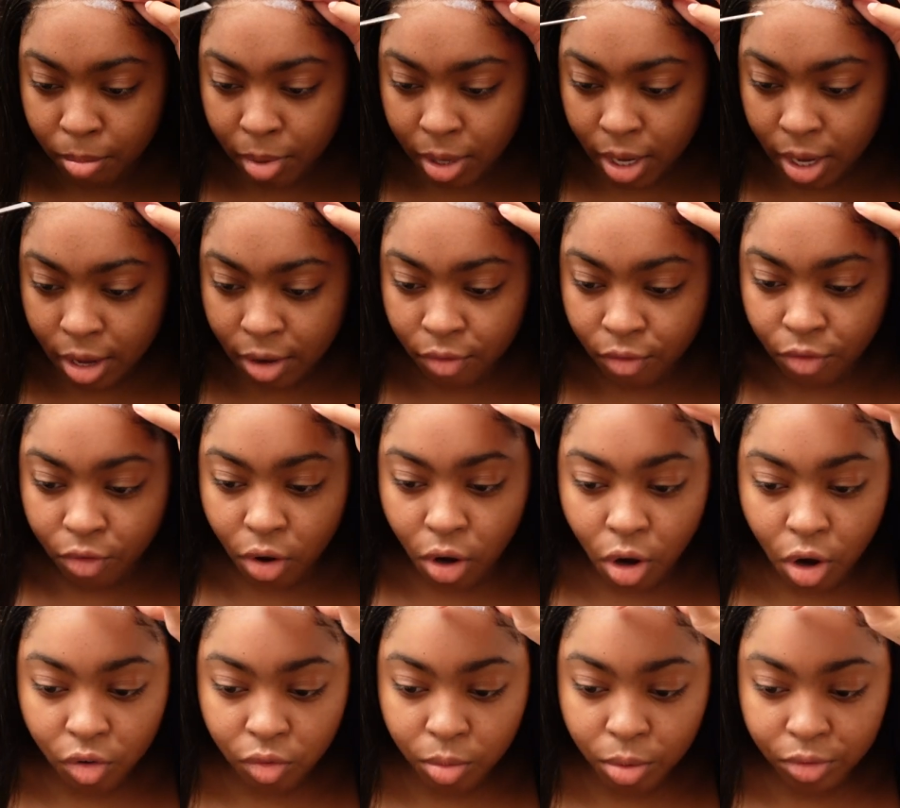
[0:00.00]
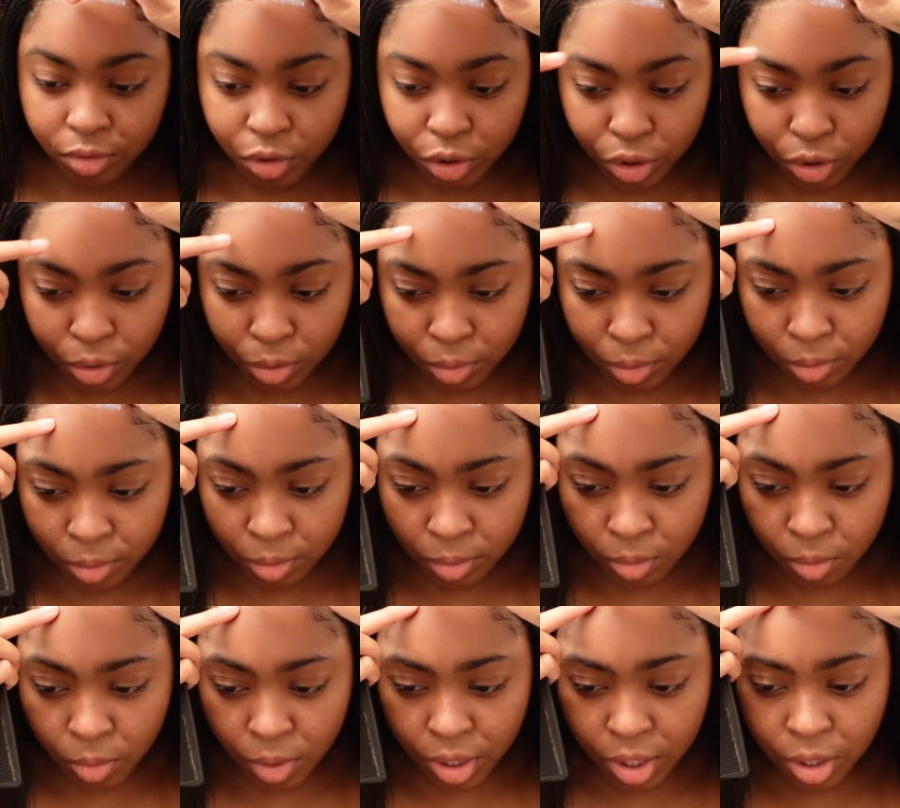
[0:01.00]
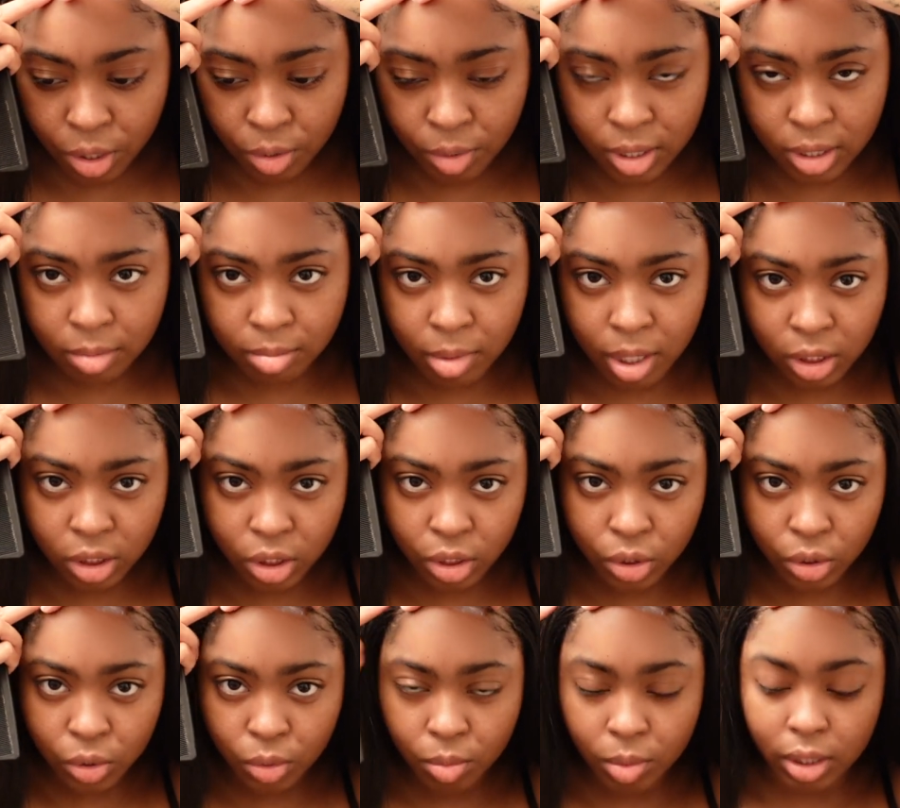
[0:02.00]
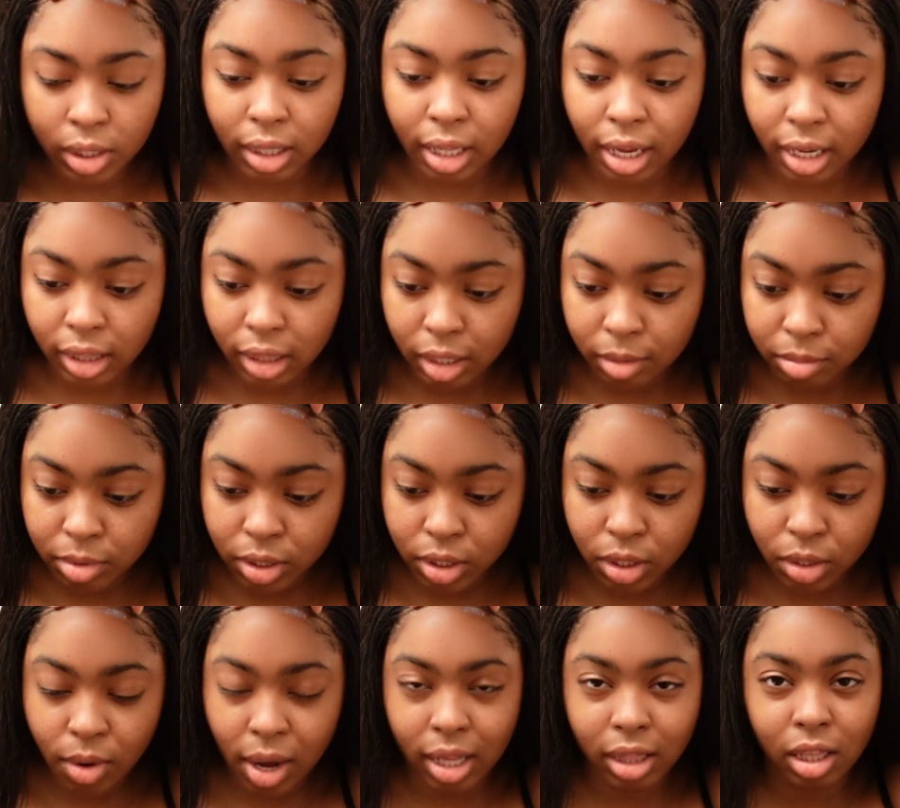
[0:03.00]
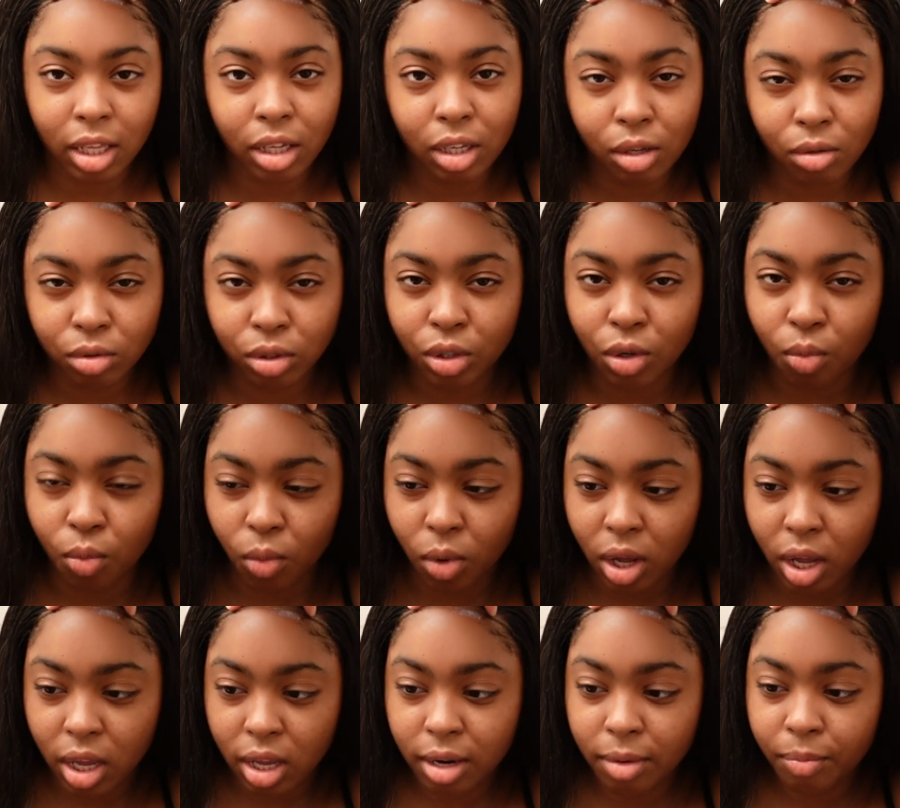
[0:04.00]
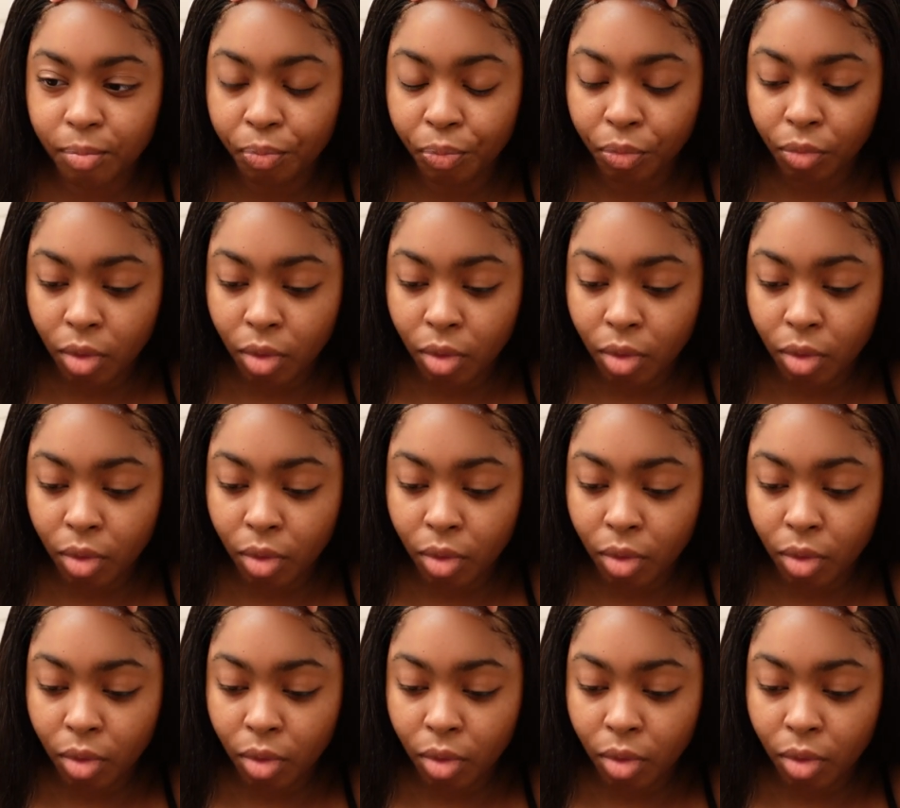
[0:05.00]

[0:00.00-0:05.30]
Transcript: be involved with you with you as much as you would like them to i think you should one